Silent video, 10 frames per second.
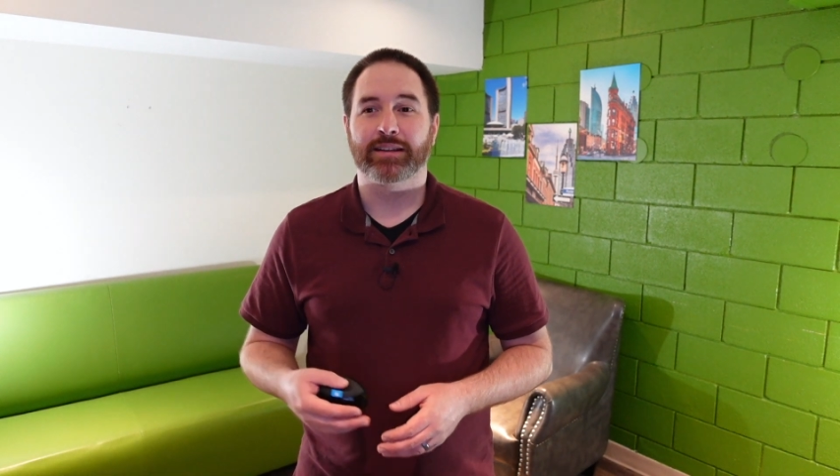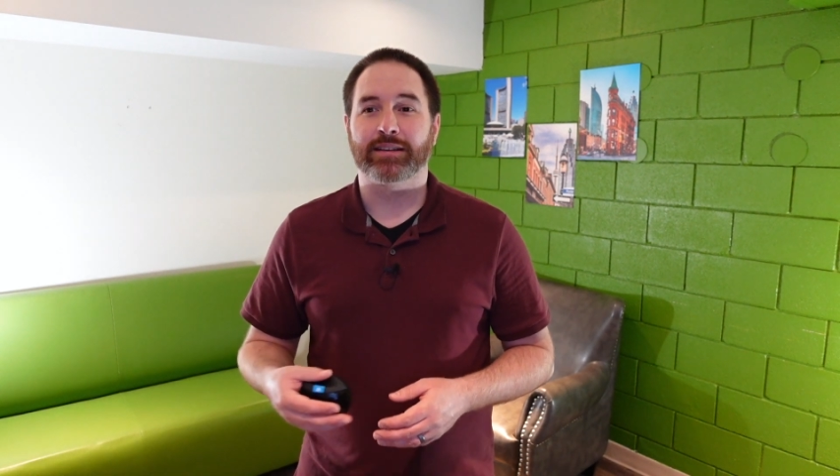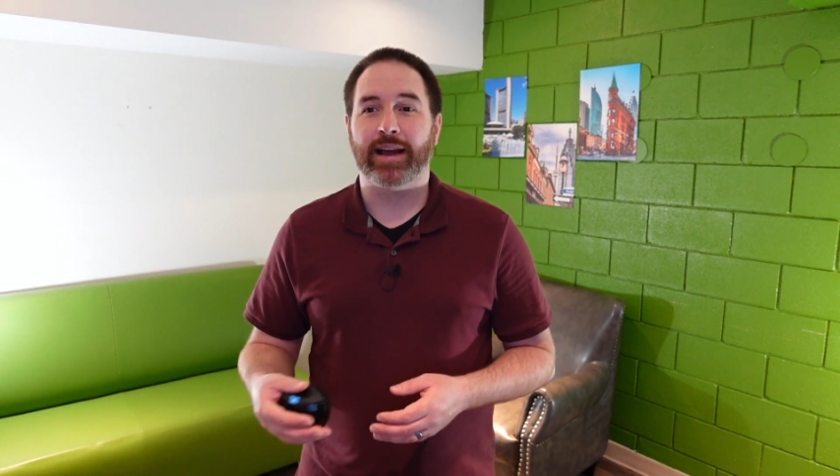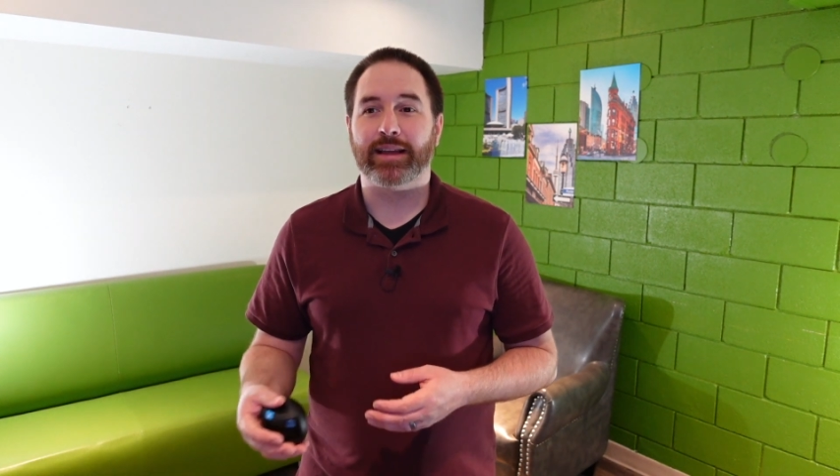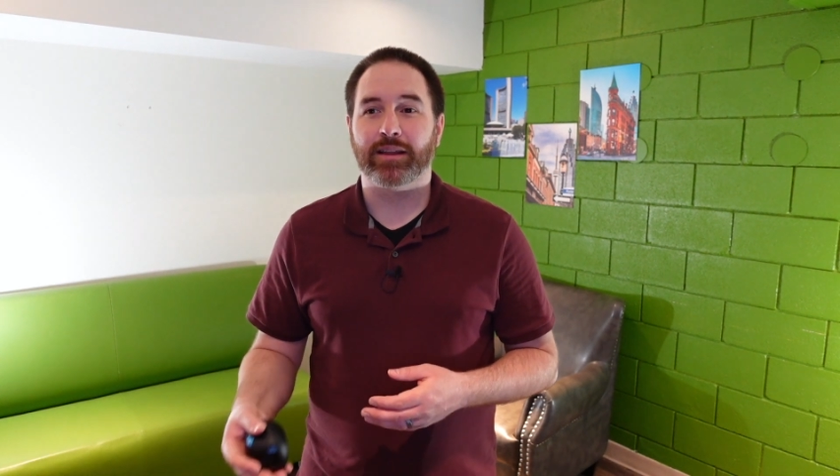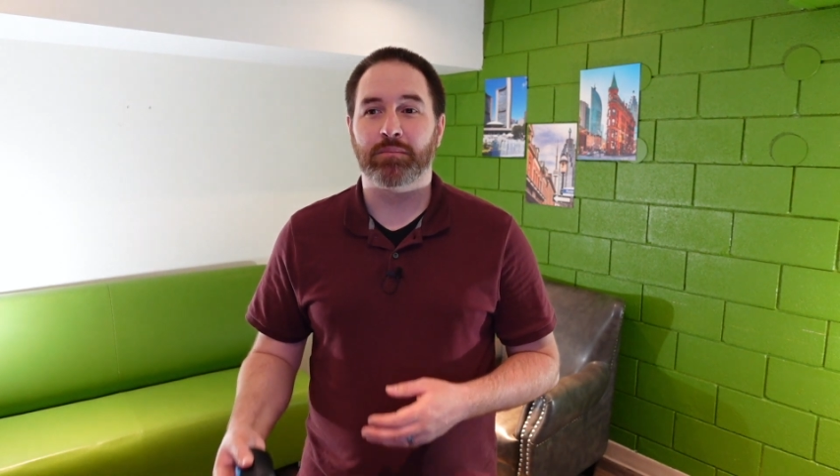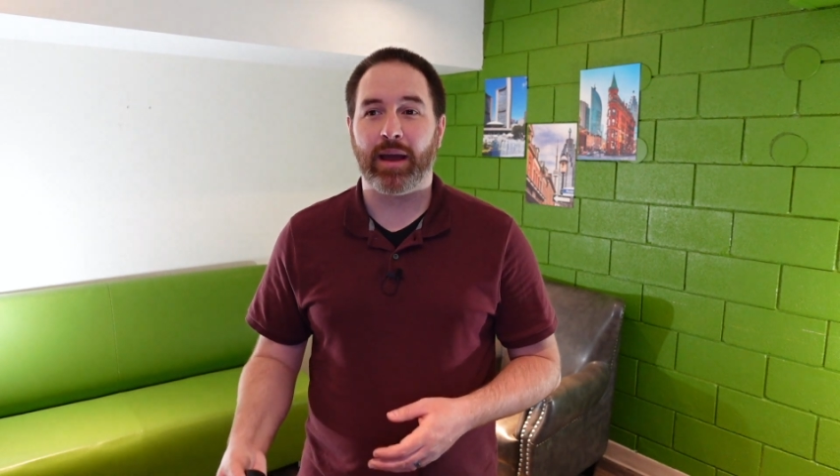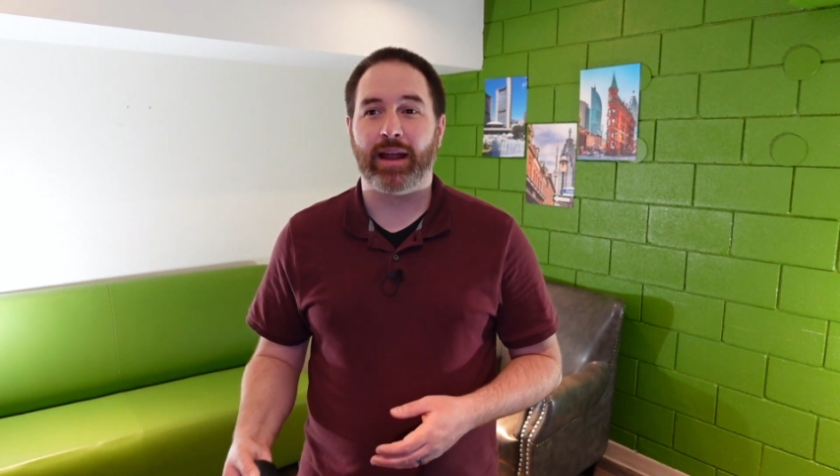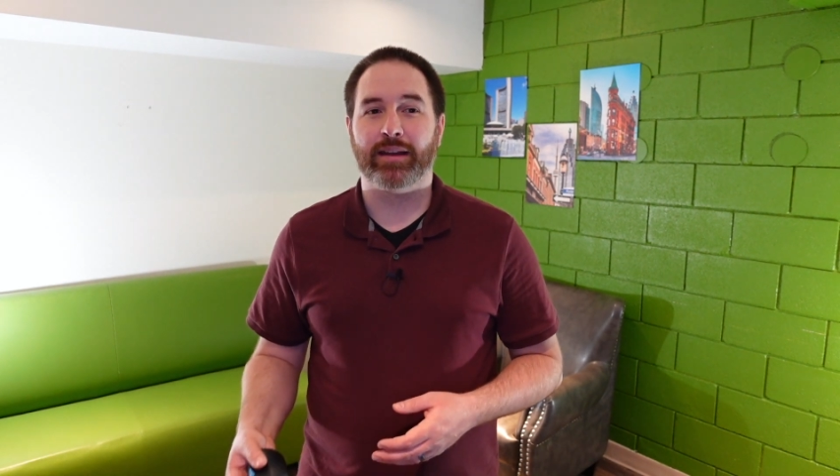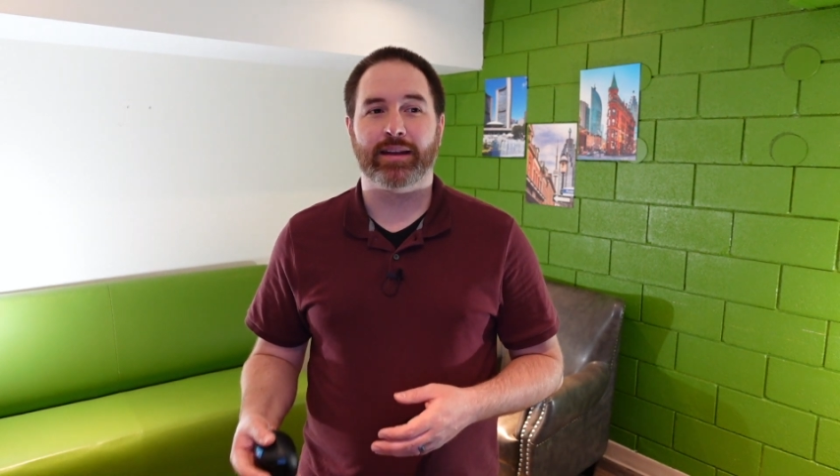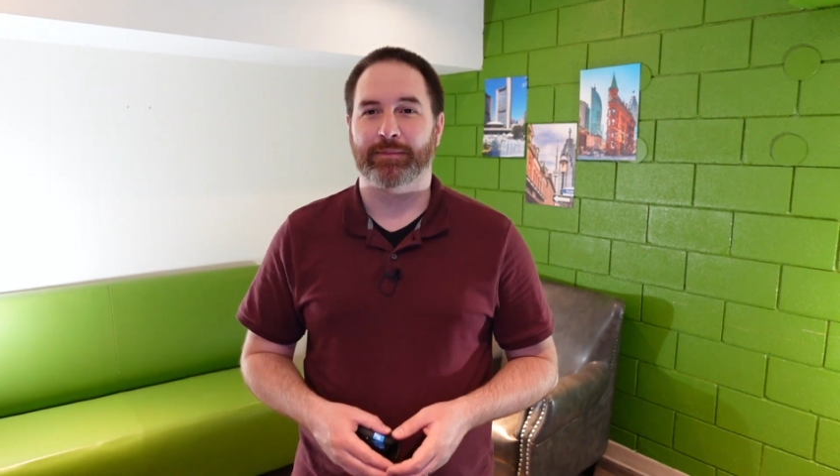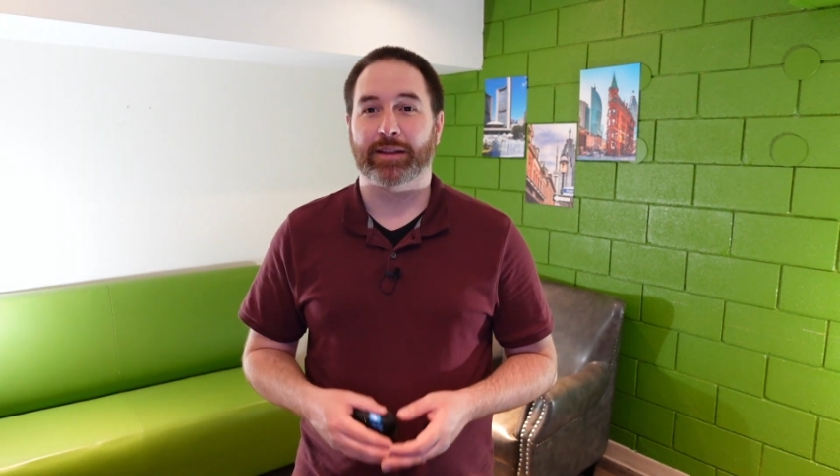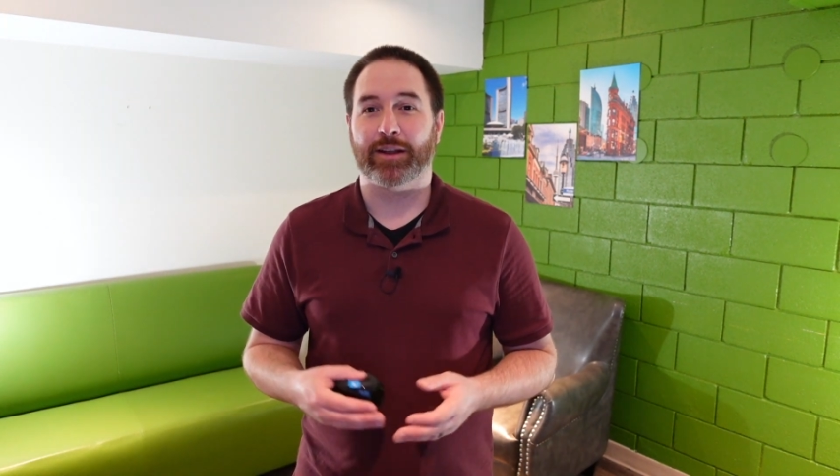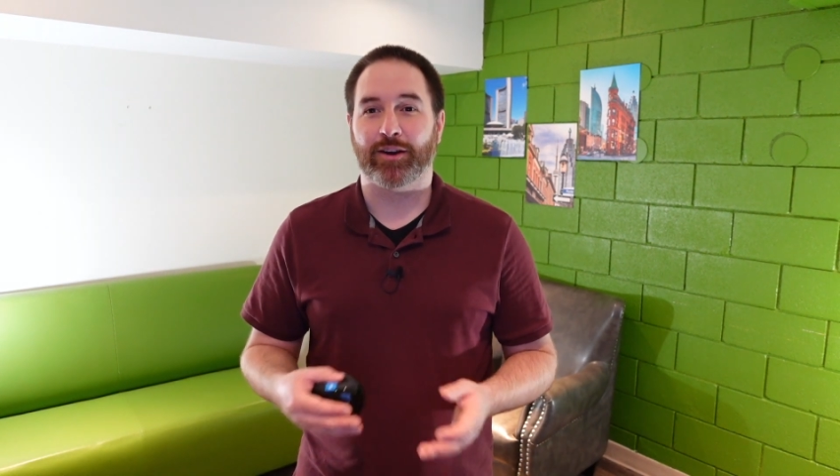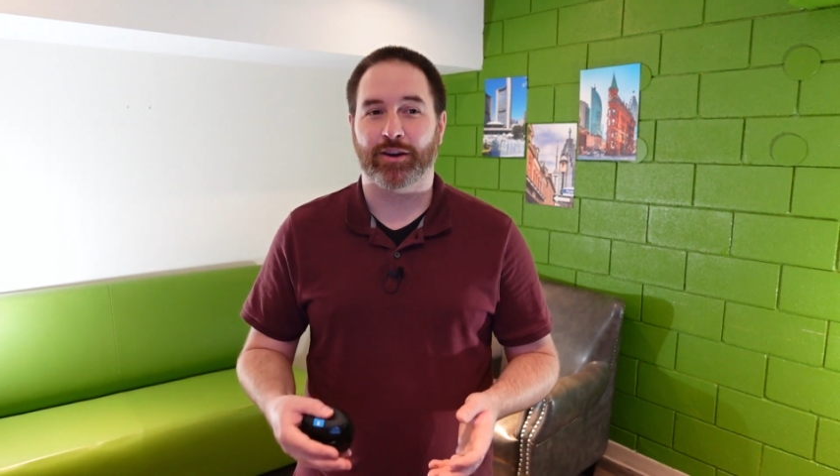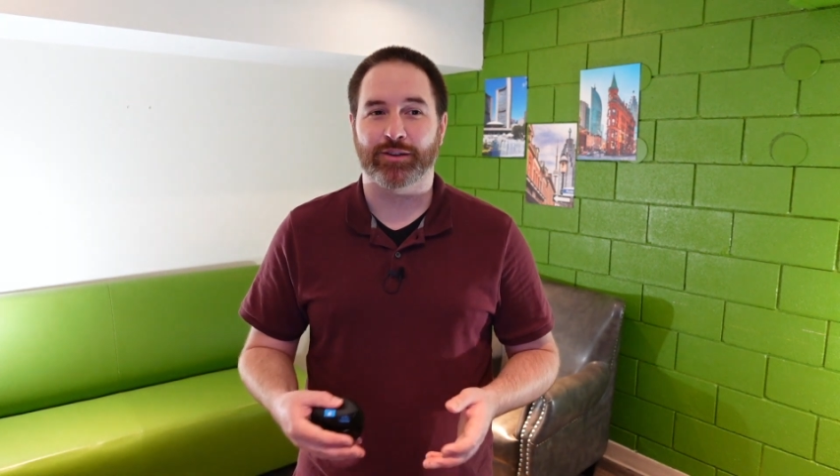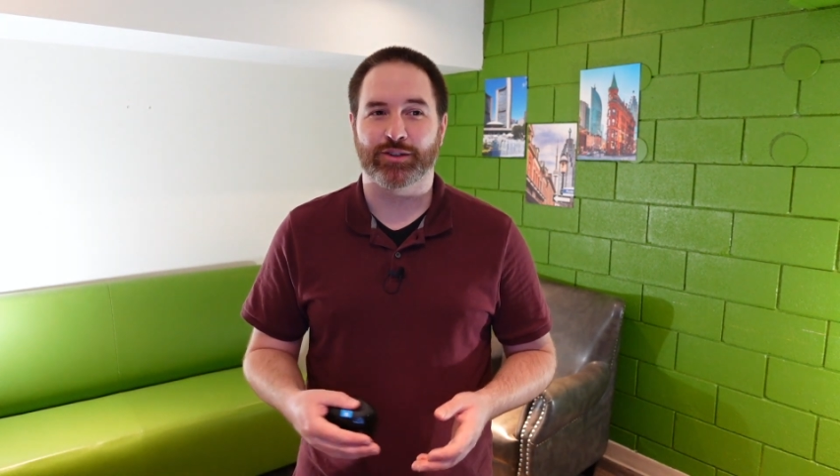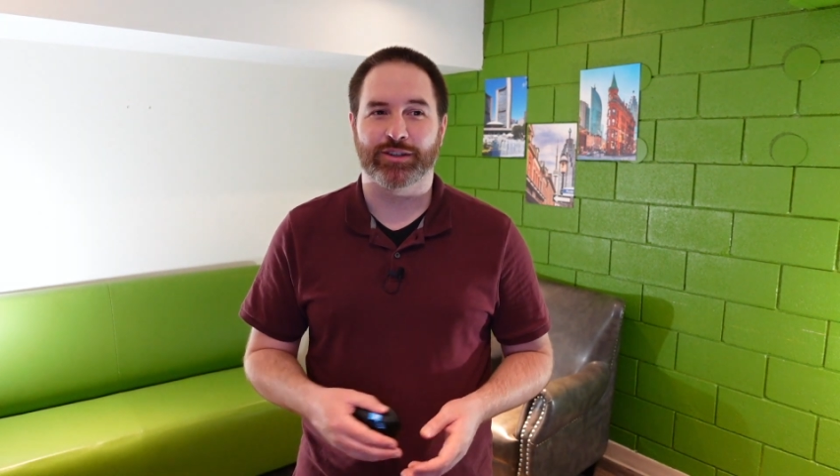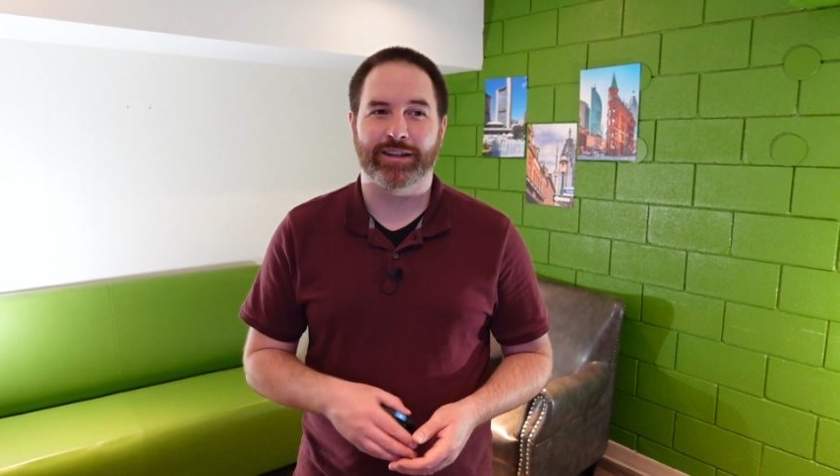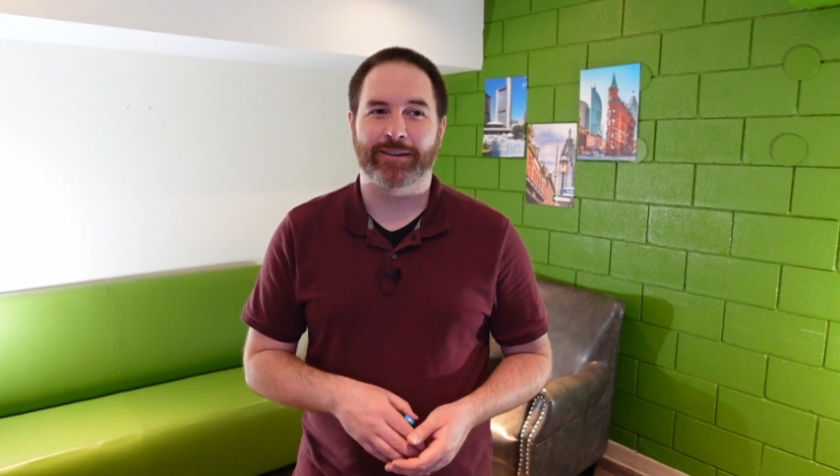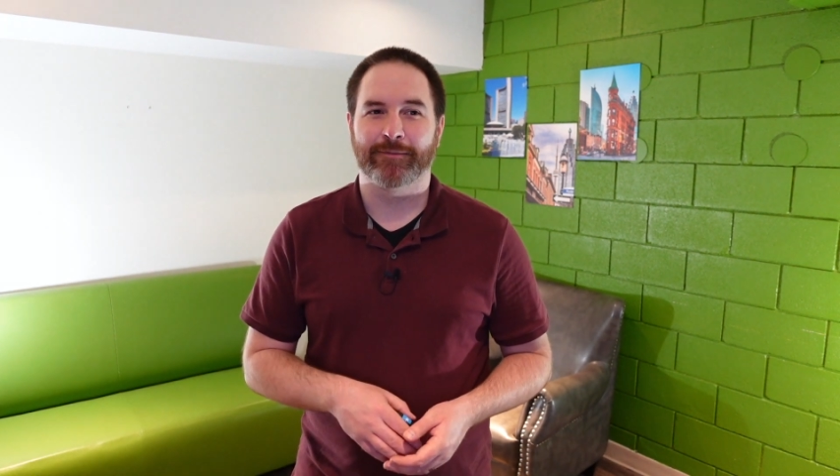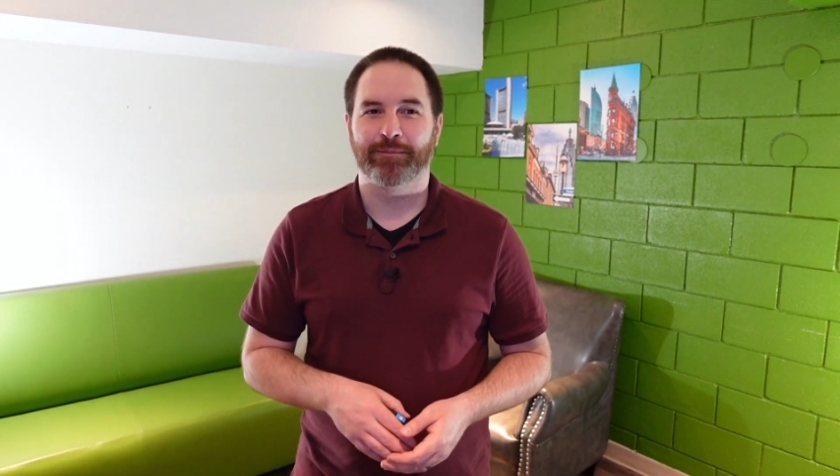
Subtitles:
like men in their culture did.